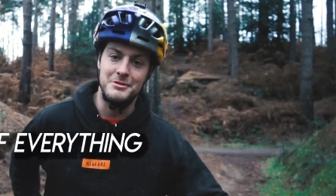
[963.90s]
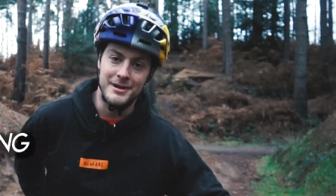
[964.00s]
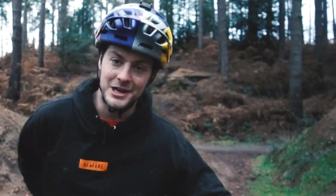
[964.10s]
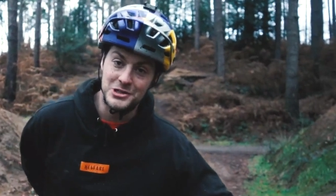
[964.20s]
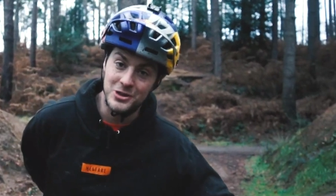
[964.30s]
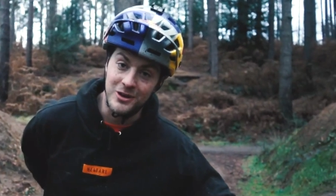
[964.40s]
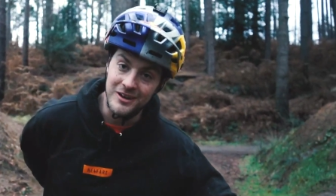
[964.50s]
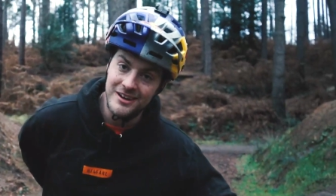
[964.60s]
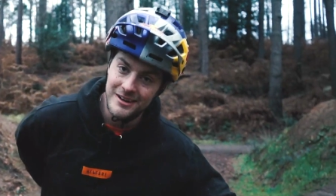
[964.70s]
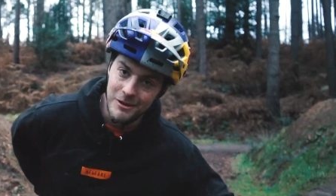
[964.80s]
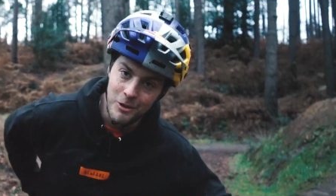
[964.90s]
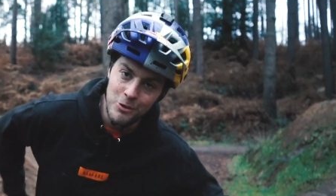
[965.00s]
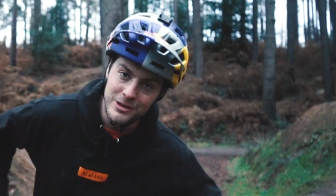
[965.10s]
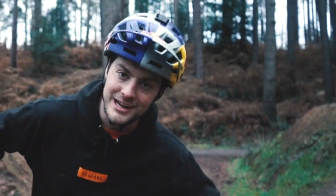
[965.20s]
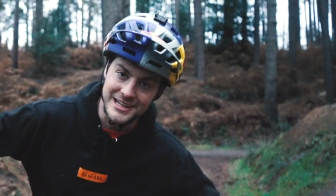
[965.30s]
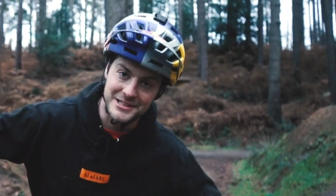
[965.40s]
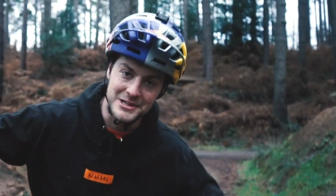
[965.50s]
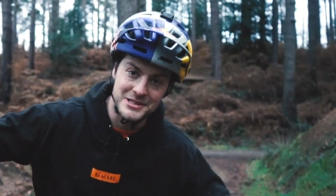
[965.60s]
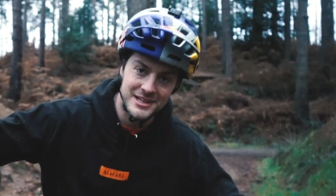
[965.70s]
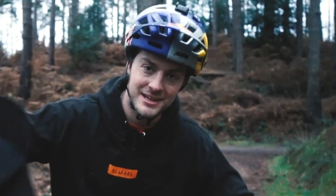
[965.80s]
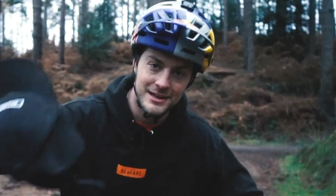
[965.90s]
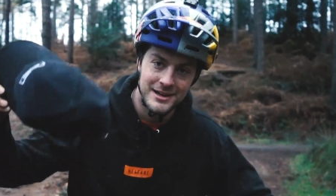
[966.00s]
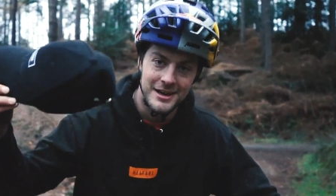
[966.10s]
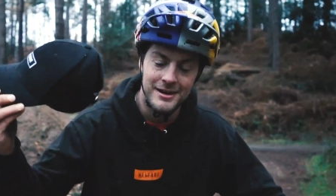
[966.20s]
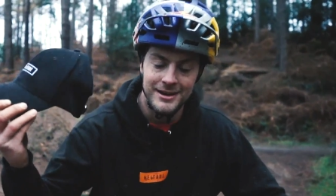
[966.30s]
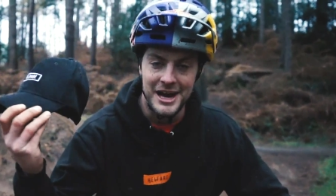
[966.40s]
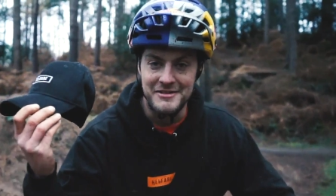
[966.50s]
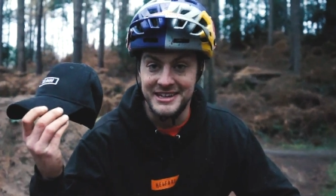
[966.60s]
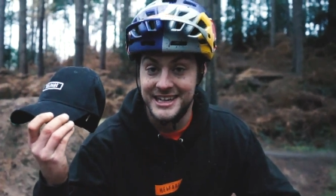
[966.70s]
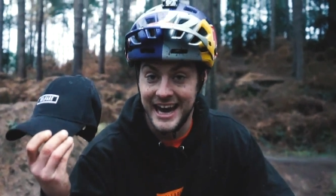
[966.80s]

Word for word: but make sure all the letters are in